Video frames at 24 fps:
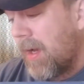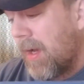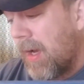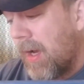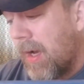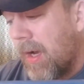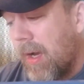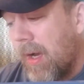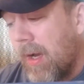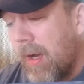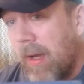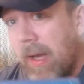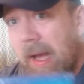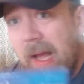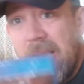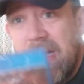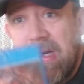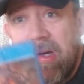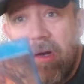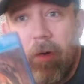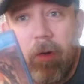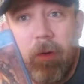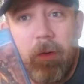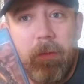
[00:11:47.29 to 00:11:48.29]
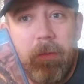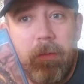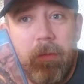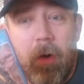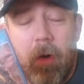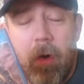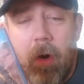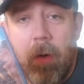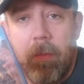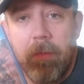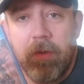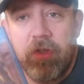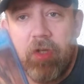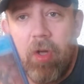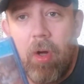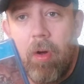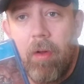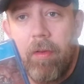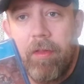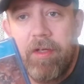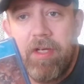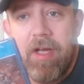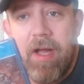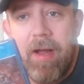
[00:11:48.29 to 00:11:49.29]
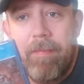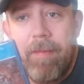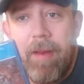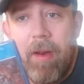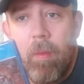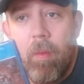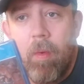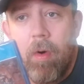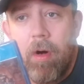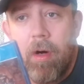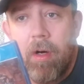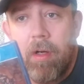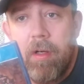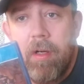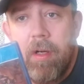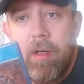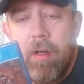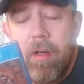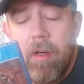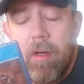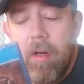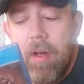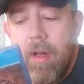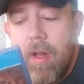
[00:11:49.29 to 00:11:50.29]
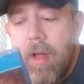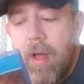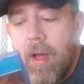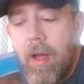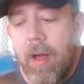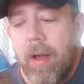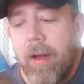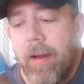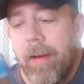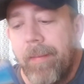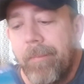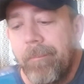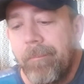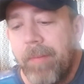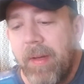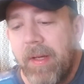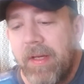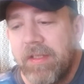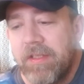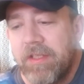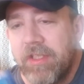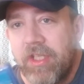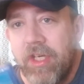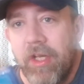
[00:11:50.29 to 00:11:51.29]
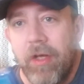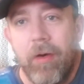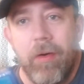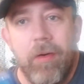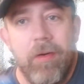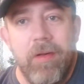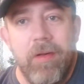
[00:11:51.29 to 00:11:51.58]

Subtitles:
I know almost all the time they work, but it's still